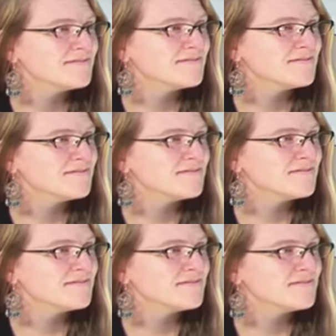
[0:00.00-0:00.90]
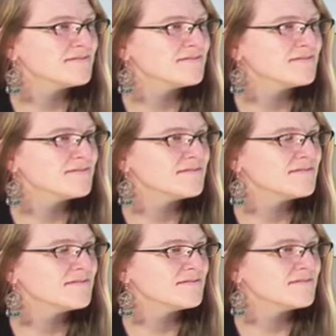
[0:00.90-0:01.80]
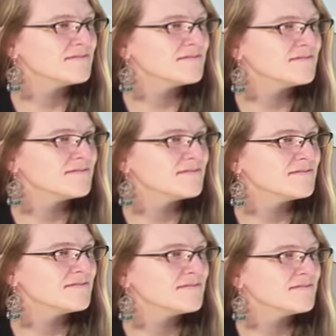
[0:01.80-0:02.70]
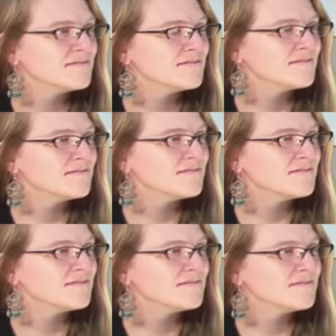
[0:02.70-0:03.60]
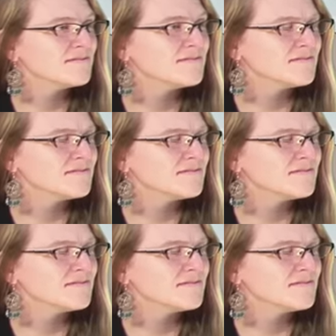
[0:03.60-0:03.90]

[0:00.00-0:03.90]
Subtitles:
No words are spoken by the person on screen.